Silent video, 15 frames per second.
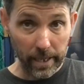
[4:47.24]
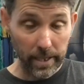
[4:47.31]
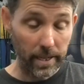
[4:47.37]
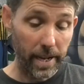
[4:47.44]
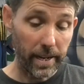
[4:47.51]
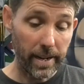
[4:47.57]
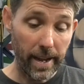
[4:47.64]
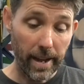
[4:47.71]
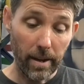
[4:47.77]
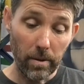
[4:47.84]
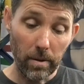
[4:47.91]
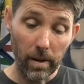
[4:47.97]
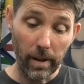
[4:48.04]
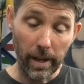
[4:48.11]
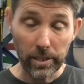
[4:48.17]
of days later
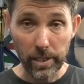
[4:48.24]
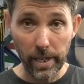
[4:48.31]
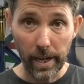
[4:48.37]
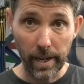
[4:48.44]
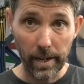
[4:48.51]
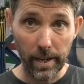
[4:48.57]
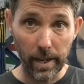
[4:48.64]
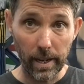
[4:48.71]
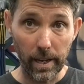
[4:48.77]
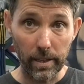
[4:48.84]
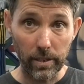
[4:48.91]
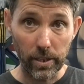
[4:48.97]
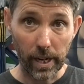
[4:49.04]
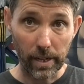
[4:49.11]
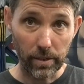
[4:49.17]
now, I actually had
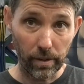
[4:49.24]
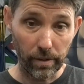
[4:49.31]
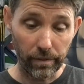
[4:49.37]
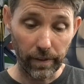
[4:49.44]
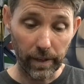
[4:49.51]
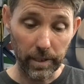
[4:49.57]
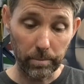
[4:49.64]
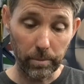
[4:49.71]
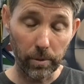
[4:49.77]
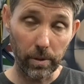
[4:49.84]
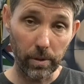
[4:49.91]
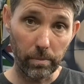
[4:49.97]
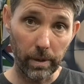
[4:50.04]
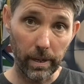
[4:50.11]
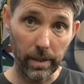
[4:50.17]
a chat on
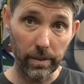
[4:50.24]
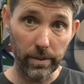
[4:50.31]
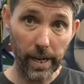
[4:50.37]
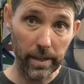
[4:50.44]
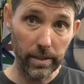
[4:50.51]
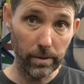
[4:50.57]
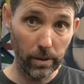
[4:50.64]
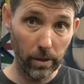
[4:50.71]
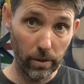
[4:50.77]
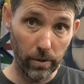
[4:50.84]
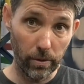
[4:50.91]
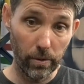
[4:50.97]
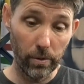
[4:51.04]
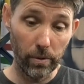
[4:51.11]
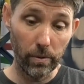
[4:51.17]
Facebook with Daniel,
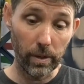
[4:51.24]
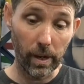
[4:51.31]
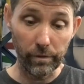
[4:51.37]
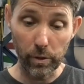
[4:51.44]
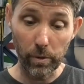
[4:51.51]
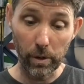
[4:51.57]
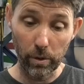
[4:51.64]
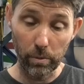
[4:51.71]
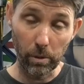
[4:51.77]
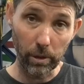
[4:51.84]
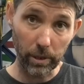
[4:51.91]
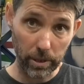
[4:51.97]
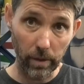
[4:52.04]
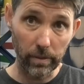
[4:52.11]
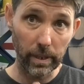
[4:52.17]
who a viewer who
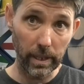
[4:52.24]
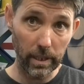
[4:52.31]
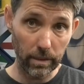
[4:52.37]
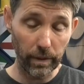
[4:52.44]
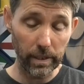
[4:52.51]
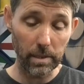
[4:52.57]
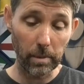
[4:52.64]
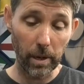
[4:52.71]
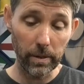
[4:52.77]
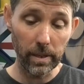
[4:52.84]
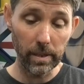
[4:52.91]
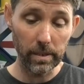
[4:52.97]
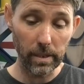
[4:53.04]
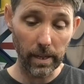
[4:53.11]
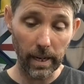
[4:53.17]
works on these Victa
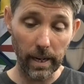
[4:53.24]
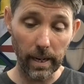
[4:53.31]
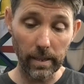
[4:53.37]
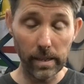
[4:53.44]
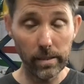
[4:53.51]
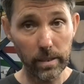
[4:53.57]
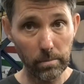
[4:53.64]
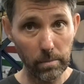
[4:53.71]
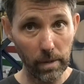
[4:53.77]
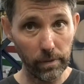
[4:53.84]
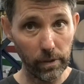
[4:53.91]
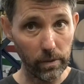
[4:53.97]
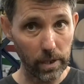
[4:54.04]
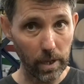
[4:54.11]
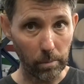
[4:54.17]
motors, and he's given me a
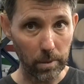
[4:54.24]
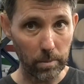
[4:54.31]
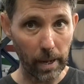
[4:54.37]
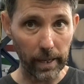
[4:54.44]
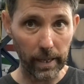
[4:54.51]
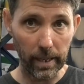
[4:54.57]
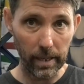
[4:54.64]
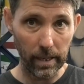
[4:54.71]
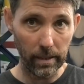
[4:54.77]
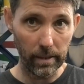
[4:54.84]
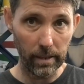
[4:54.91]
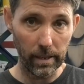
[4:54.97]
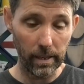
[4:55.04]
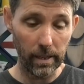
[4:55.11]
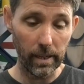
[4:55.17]
few tips about
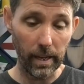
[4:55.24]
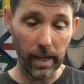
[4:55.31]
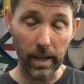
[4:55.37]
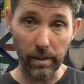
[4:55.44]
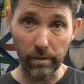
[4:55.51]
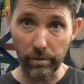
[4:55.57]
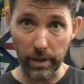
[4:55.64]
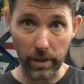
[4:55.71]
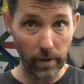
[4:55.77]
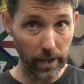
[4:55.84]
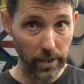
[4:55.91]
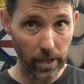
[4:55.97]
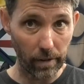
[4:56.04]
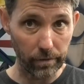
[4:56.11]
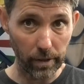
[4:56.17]
getting the end from the
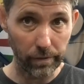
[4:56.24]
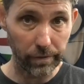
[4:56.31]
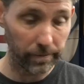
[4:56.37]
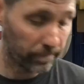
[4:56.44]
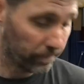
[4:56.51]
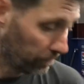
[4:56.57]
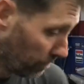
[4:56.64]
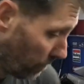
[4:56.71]
crankshaft off.